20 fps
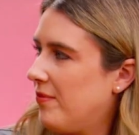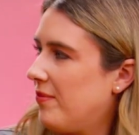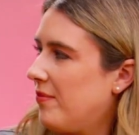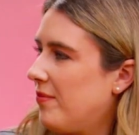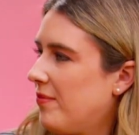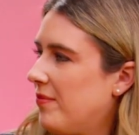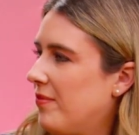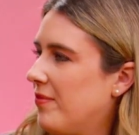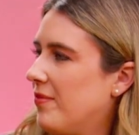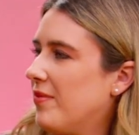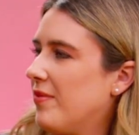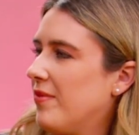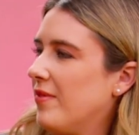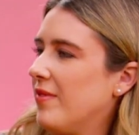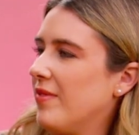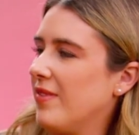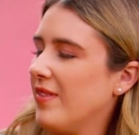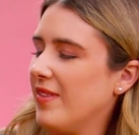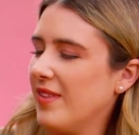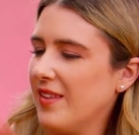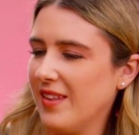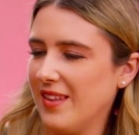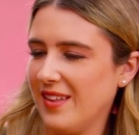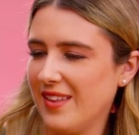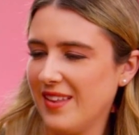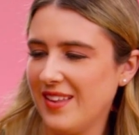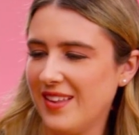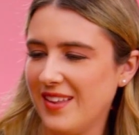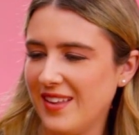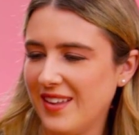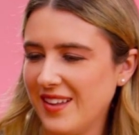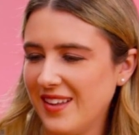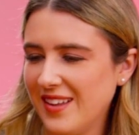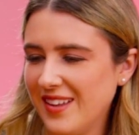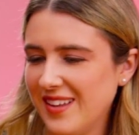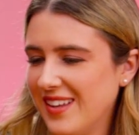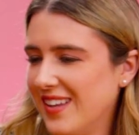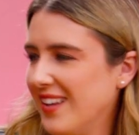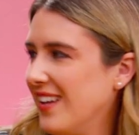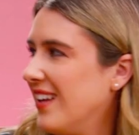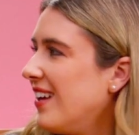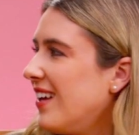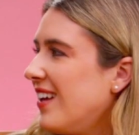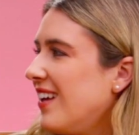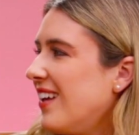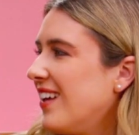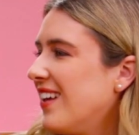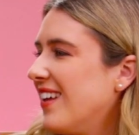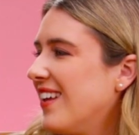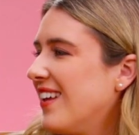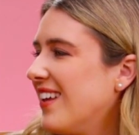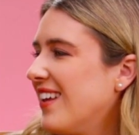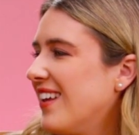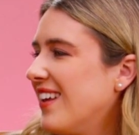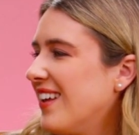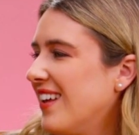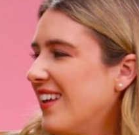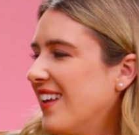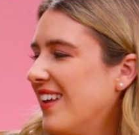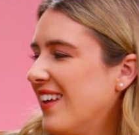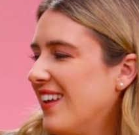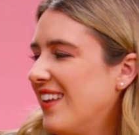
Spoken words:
[no speech]